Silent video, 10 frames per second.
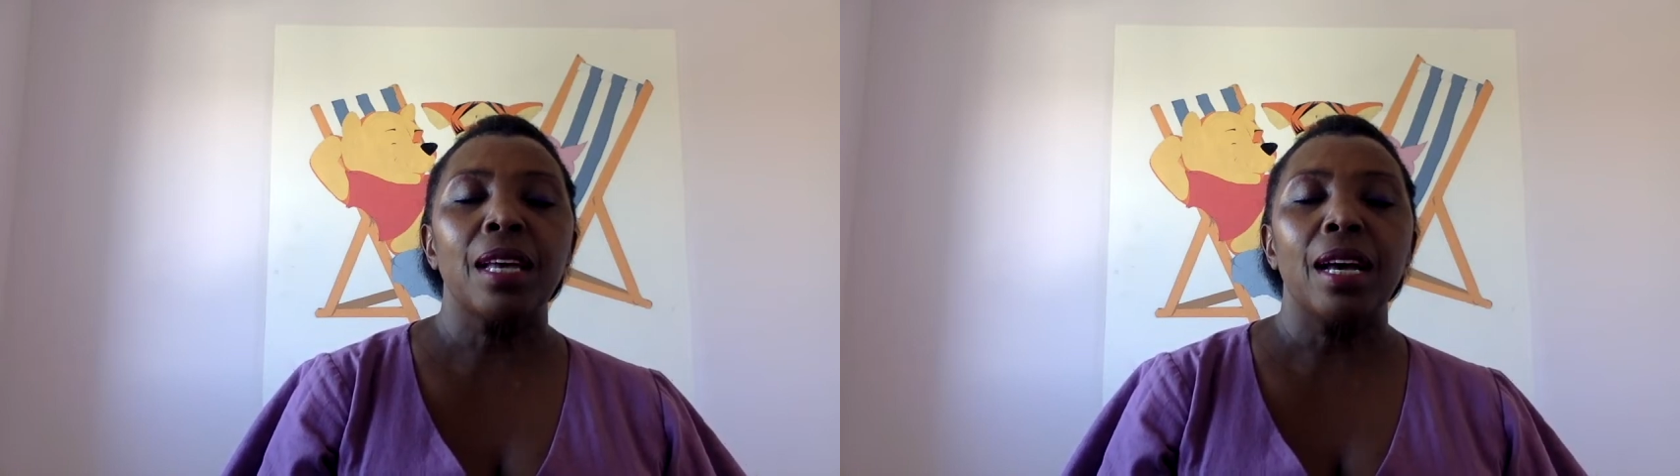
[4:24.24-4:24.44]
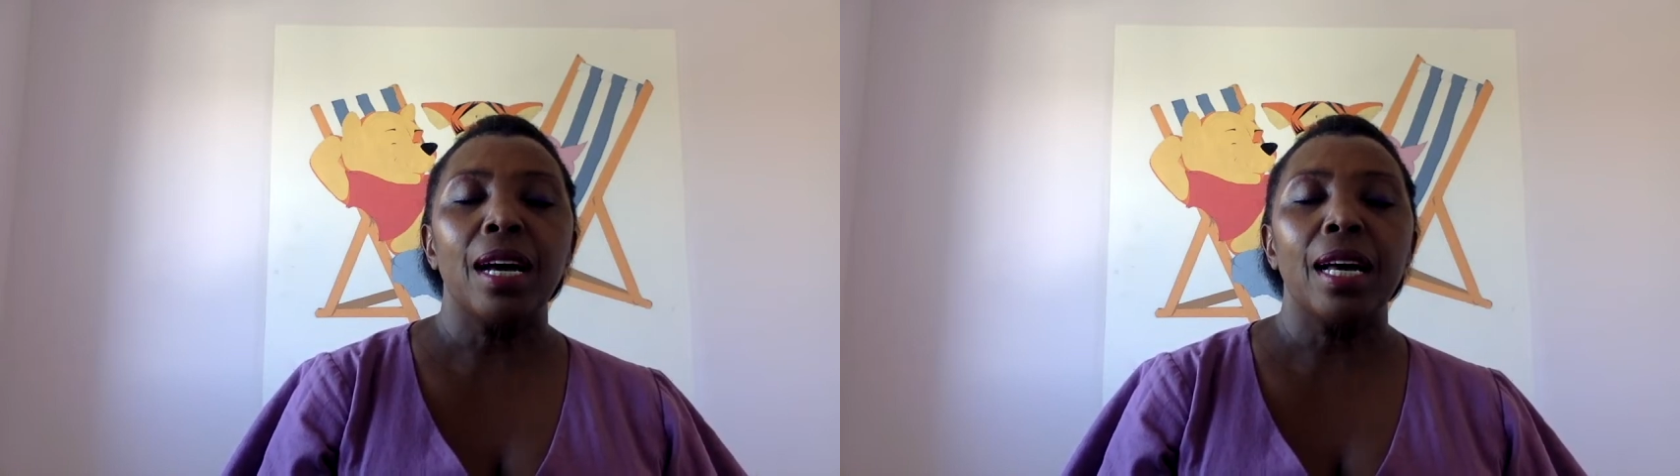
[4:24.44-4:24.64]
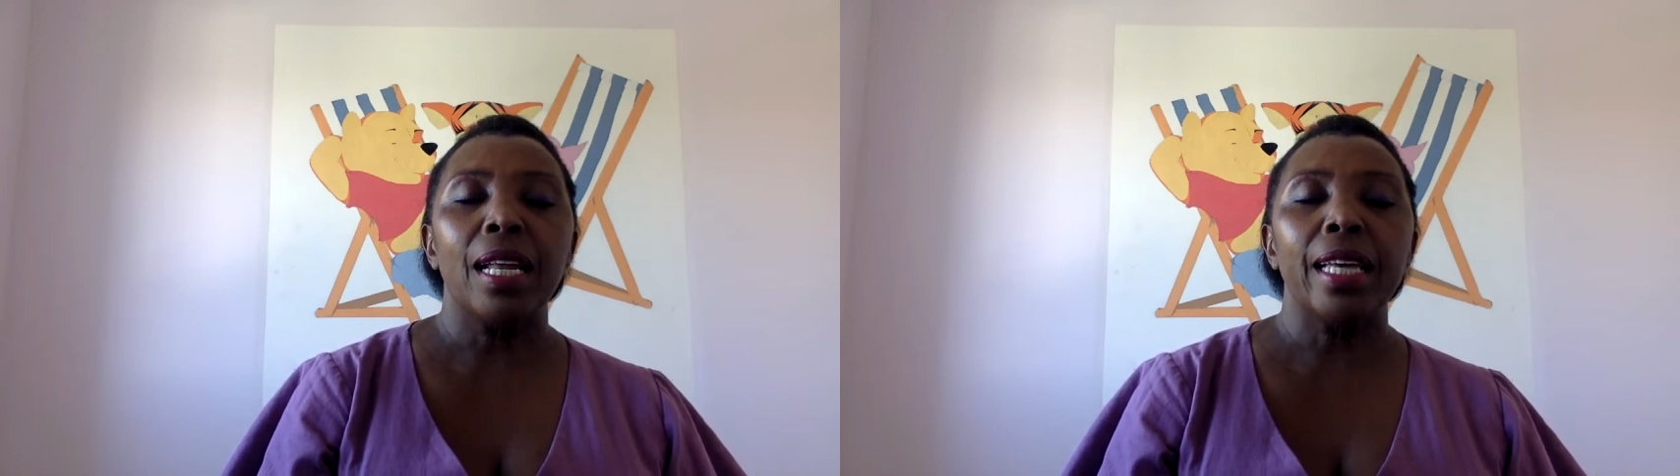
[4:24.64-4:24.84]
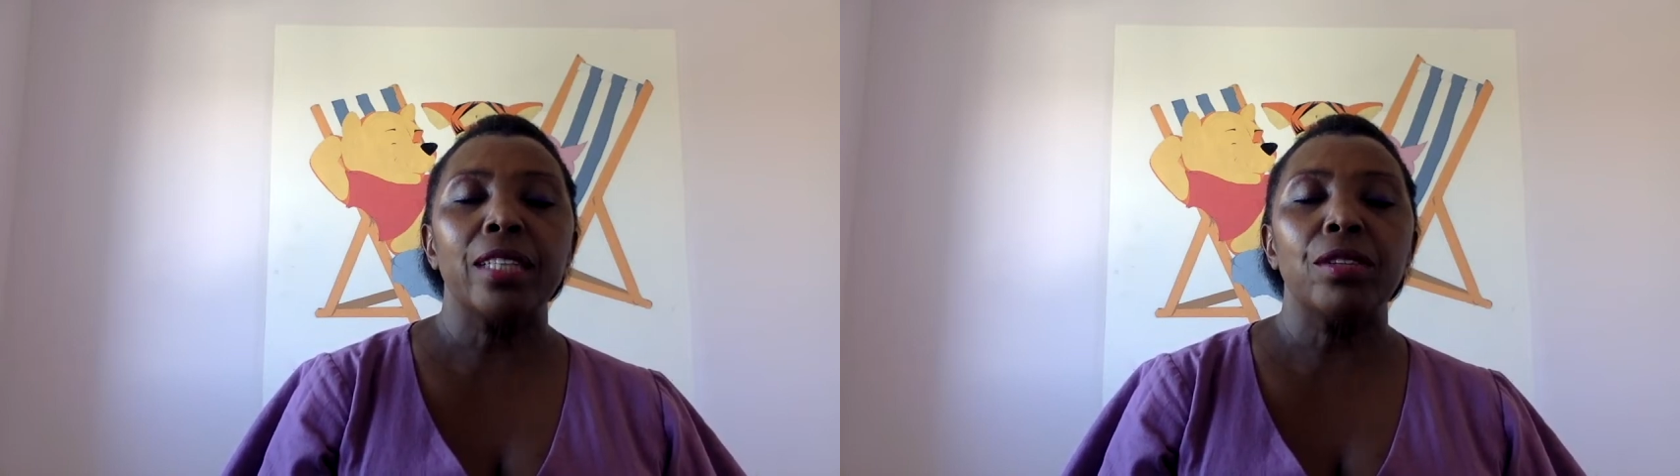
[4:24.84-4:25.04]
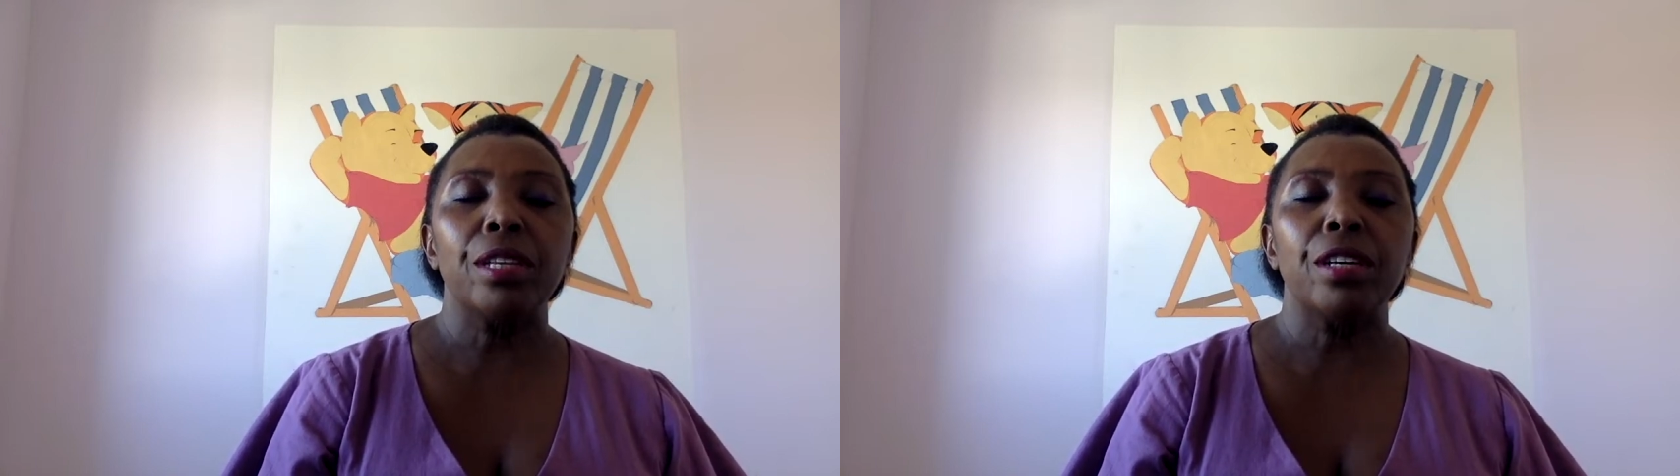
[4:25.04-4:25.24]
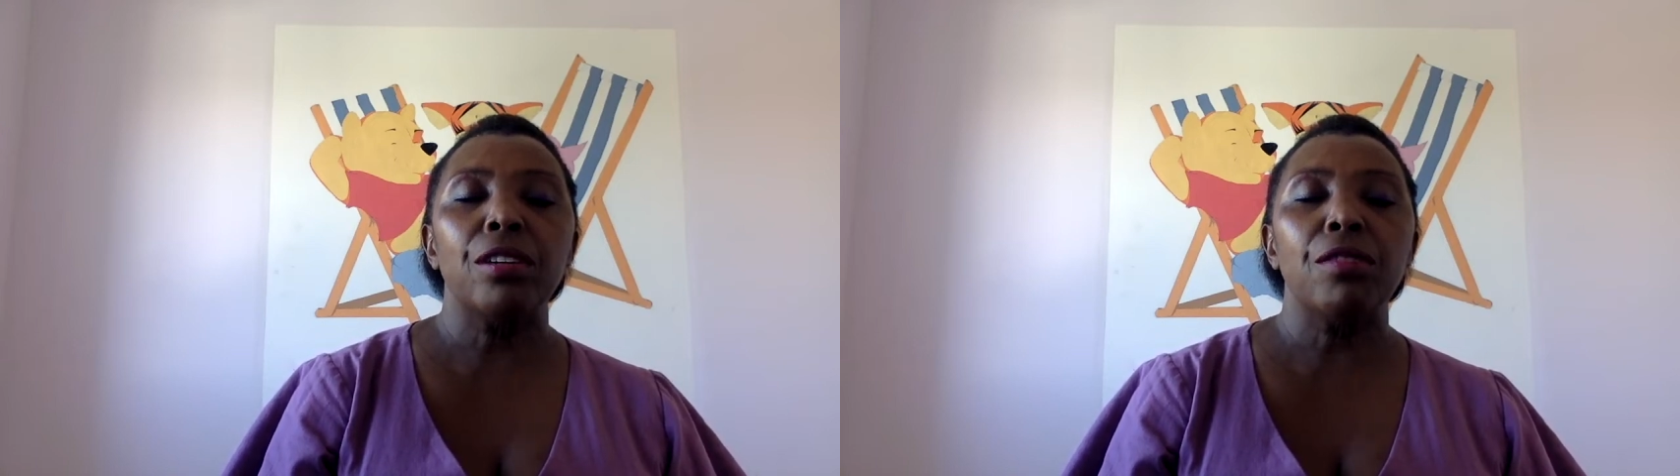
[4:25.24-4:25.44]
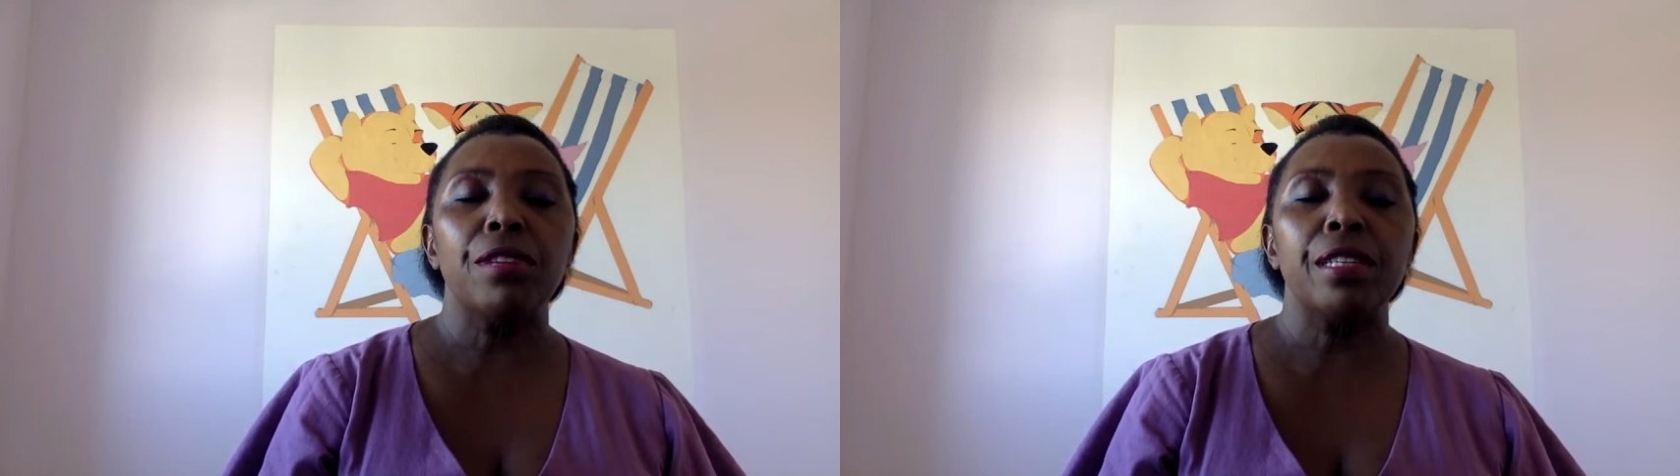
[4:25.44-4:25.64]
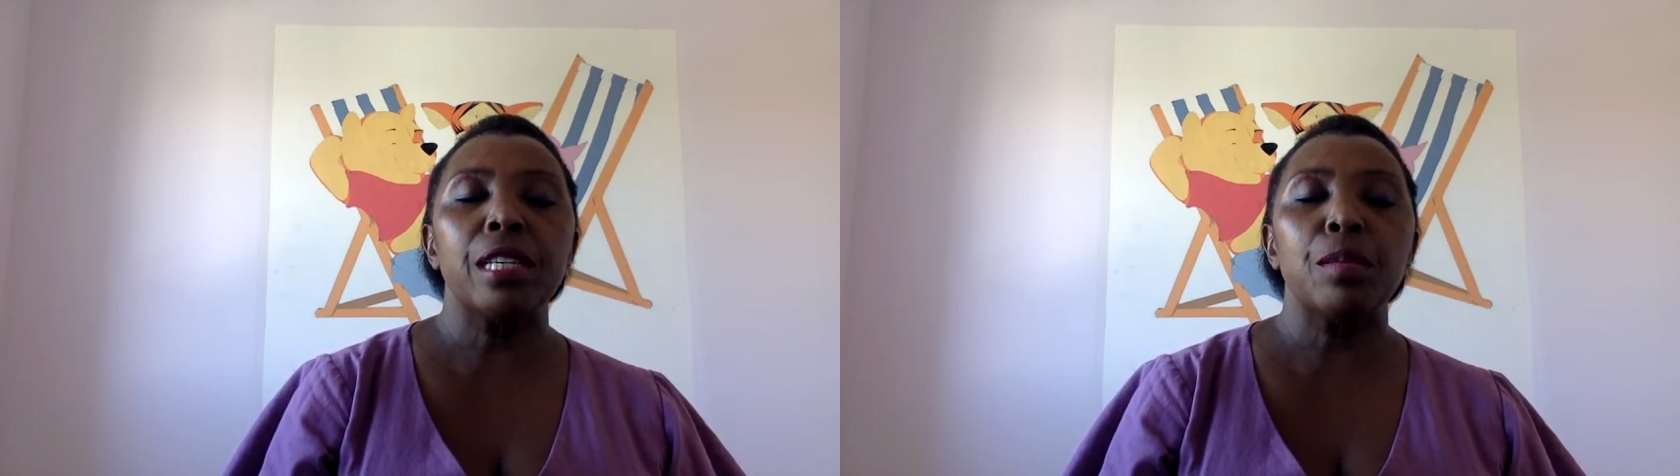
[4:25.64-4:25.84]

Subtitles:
I like to think of this as